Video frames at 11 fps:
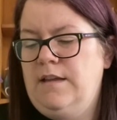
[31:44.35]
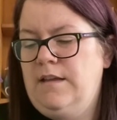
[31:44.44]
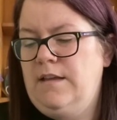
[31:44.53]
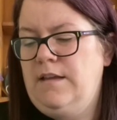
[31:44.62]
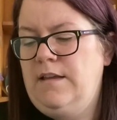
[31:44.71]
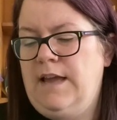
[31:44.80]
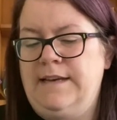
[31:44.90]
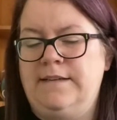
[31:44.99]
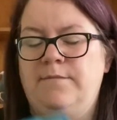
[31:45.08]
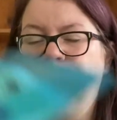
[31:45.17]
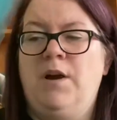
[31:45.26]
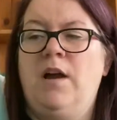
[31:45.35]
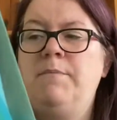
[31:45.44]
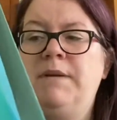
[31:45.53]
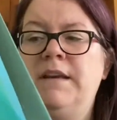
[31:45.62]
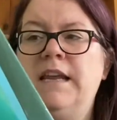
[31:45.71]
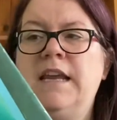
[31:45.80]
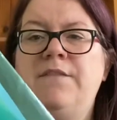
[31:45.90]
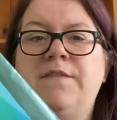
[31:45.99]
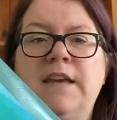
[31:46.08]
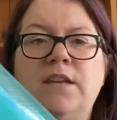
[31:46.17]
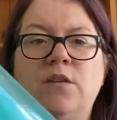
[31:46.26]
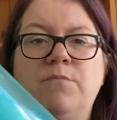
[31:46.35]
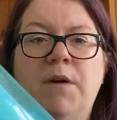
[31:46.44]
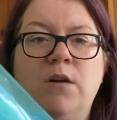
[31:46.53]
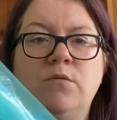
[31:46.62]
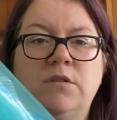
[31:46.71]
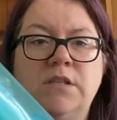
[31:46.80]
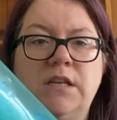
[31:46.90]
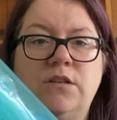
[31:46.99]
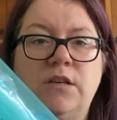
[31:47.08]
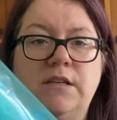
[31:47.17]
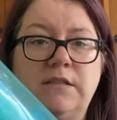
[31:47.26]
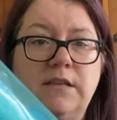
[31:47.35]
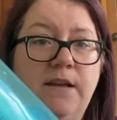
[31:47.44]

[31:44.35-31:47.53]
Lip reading: but I believe they use Pole Stitch's